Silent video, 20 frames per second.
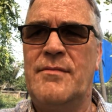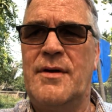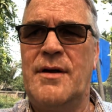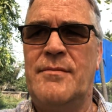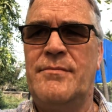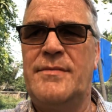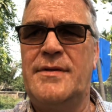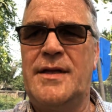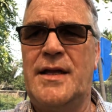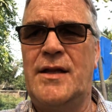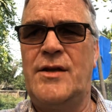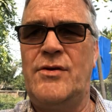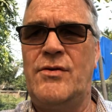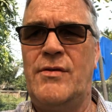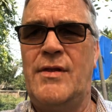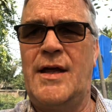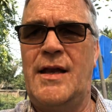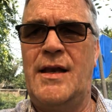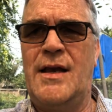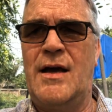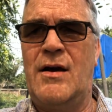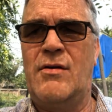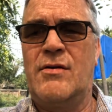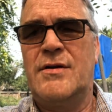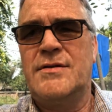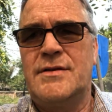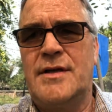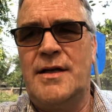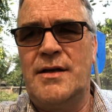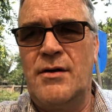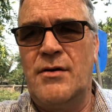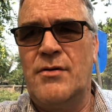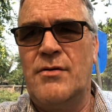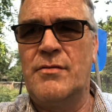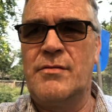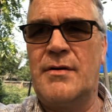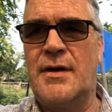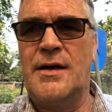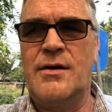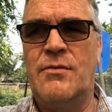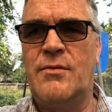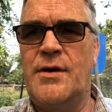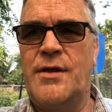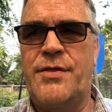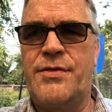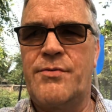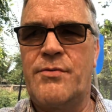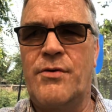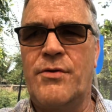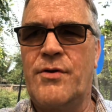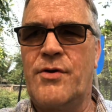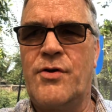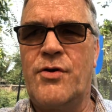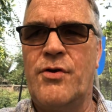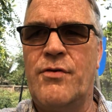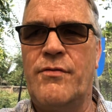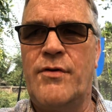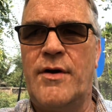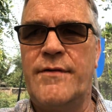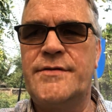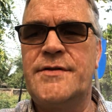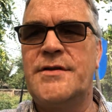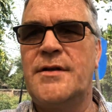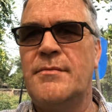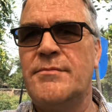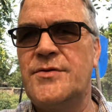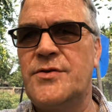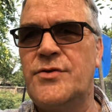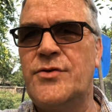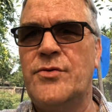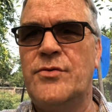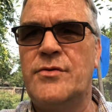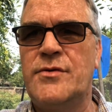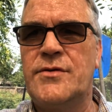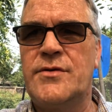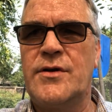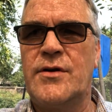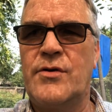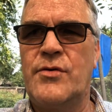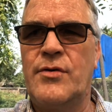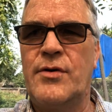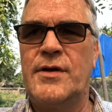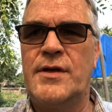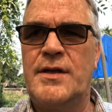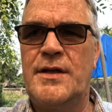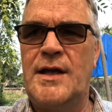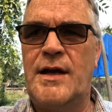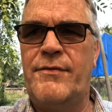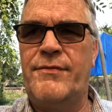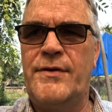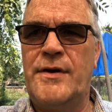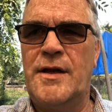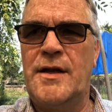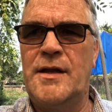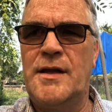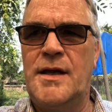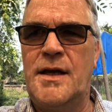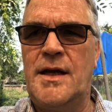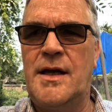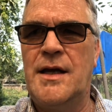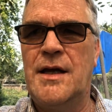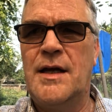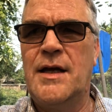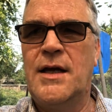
I'm telling you that now because I know I don't want to throw the curve off. Some students are going to definitely,